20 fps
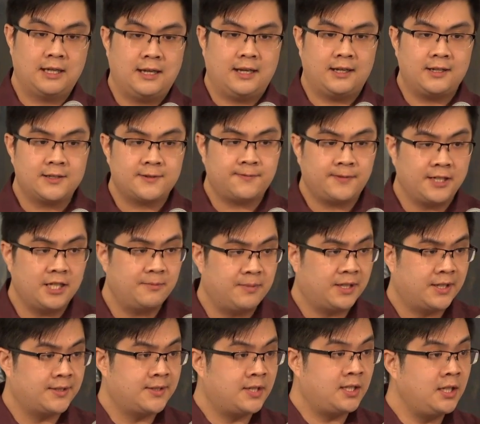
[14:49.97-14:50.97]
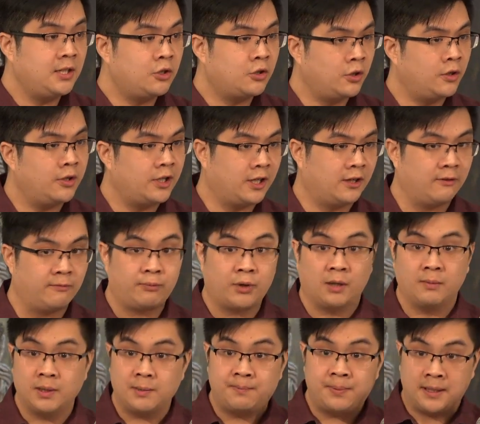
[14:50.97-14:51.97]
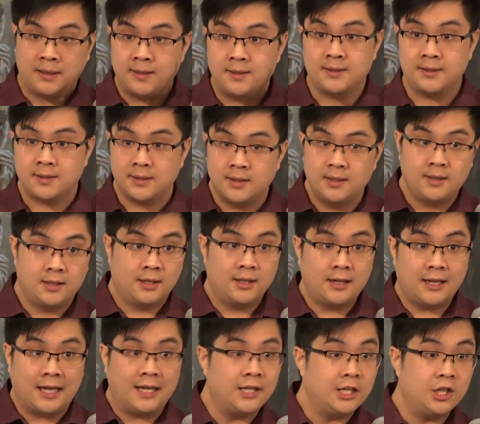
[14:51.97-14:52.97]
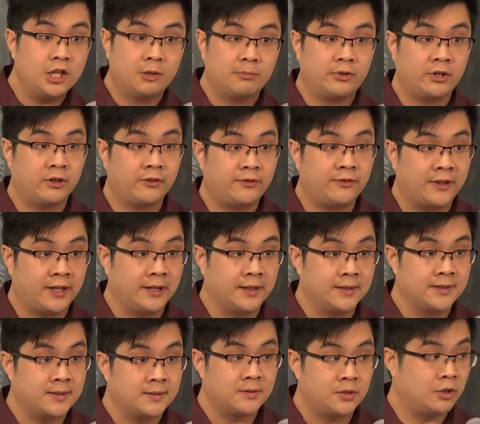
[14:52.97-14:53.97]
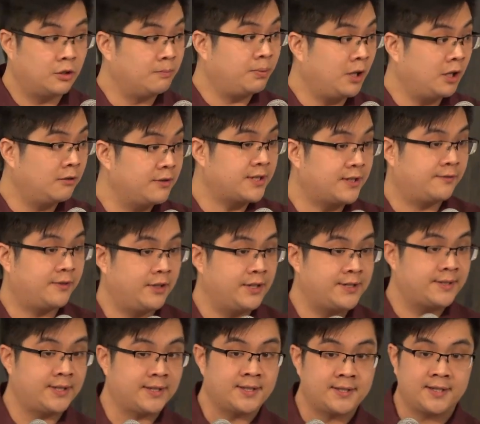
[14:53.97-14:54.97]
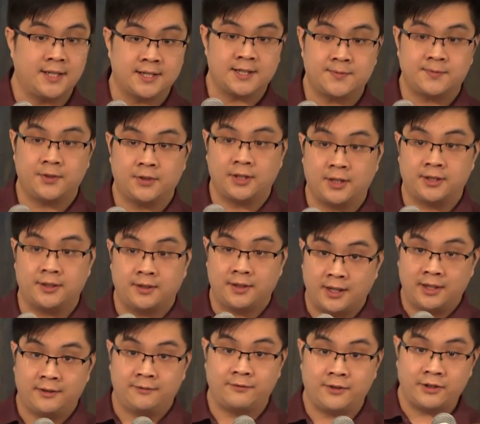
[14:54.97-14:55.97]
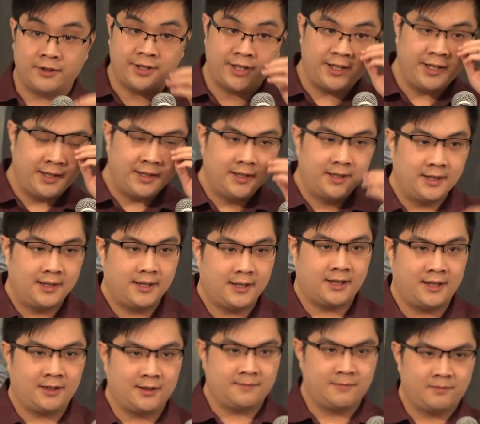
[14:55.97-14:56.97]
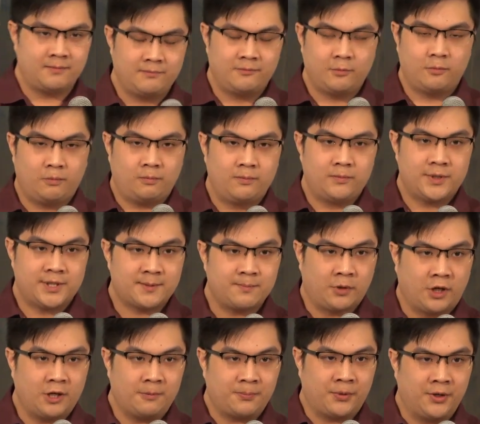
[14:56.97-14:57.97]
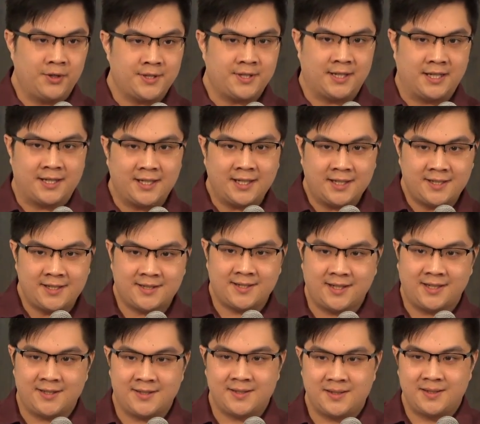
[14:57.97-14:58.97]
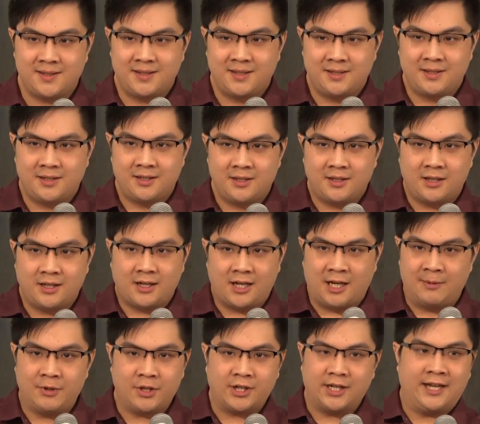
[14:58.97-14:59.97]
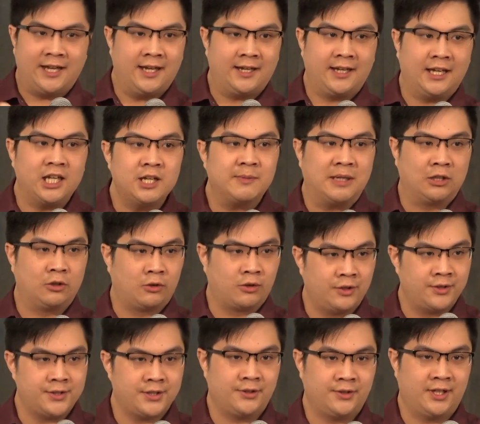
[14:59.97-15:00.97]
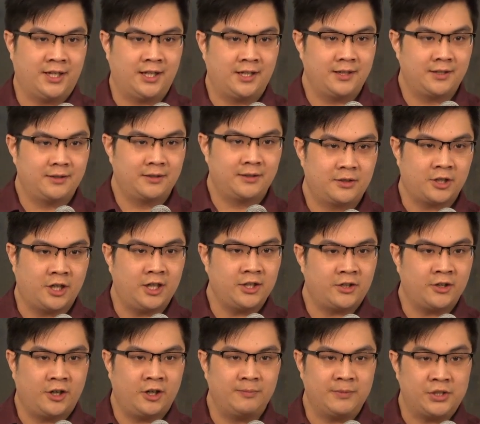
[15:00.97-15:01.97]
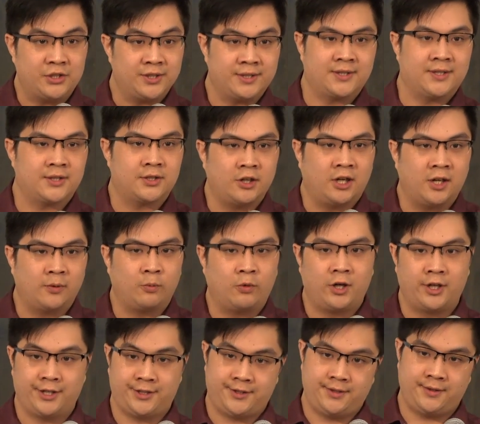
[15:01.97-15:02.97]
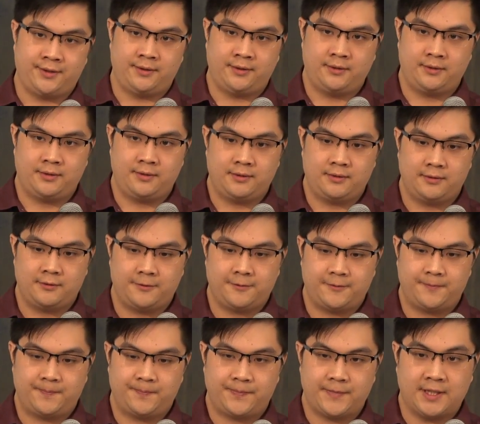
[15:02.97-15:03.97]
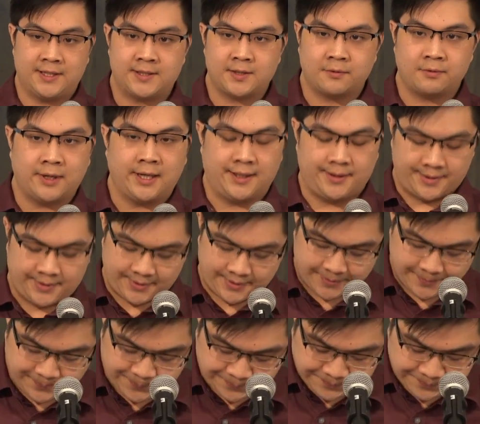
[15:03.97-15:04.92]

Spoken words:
And it's funny because he could have probably pinned any number of things. You know, Paul was a very successful and very smart person, and yet he says, I'm not going to hang any of my laurels on that. God called me just because God wanted to. It's grace.